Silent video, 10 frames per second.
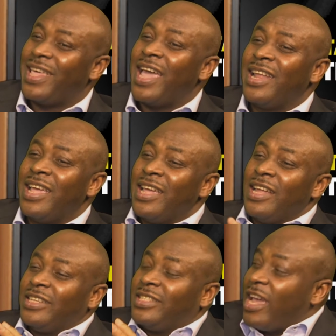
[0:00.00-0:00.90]
Then
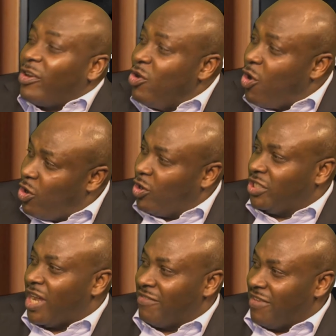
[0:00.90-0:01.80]
technology
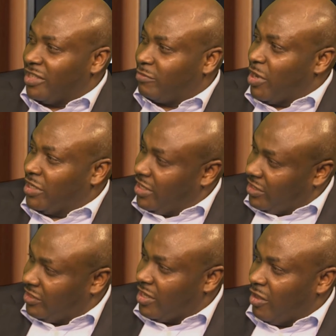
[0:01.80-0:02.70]
advancement in
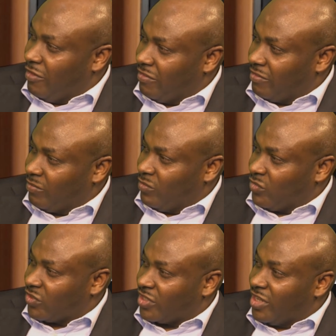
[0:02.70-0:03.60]
itself
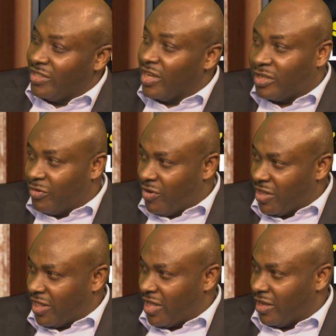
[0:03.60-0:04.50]
is a different
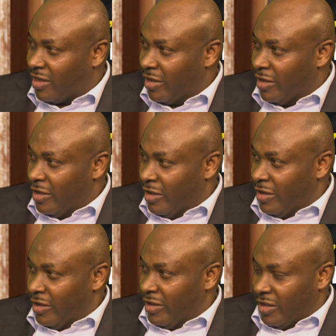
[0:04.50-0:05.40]
thing.
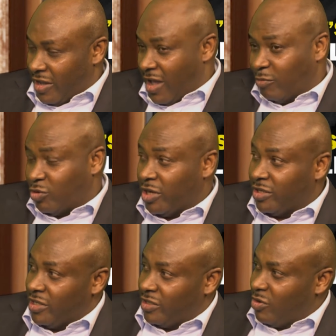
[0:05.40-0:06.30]
I'm trying to
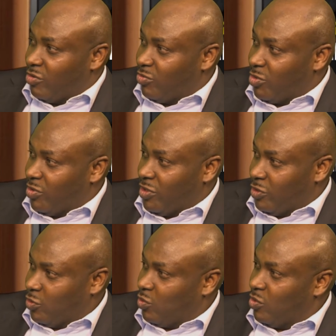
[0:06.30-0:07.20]
distinguish between the
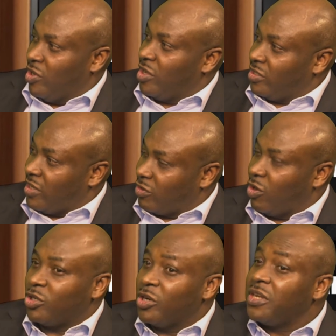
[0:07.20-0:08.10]
two.
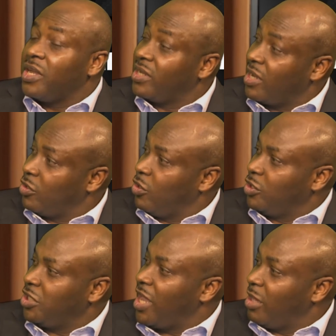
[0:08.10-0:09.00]

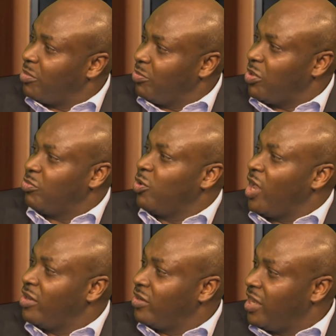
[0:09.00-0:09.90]
Technology helping people
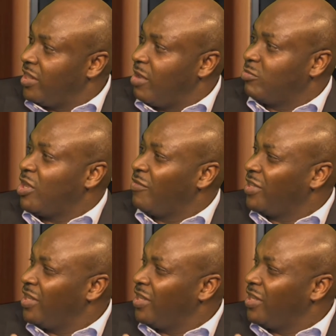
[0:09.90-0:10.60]
educate themselves,